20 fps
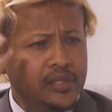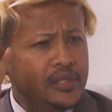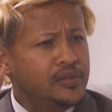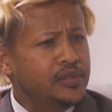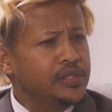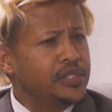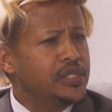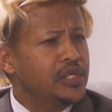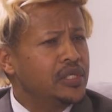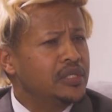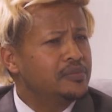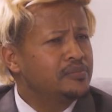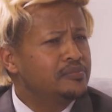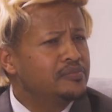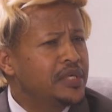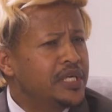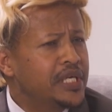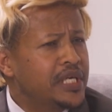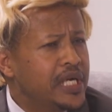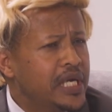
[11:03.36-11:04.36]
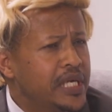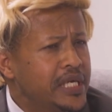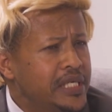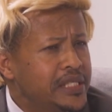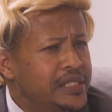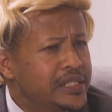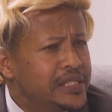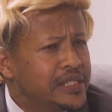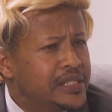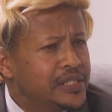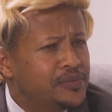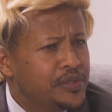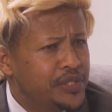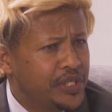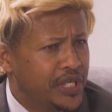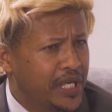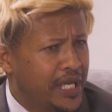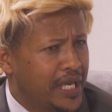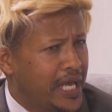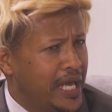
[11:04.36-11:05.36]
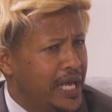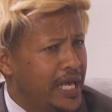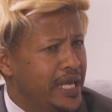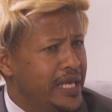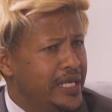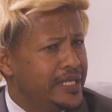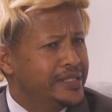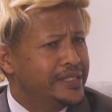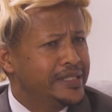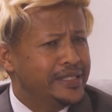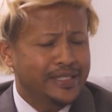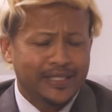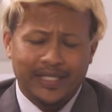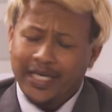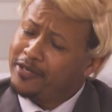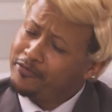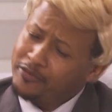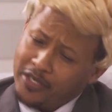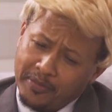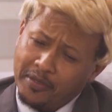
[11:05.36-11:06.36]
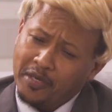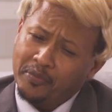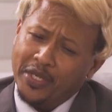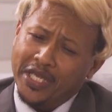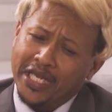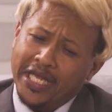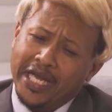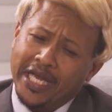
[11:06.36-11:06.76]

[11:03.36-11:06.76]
what do you call it? Mercana. When you get high. I've never been